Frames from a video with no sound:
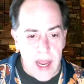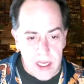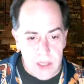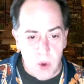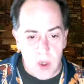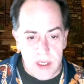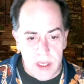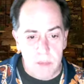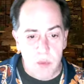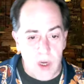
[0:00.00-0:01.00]
exports
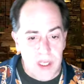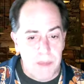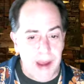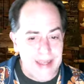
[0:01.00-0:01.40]
and imports by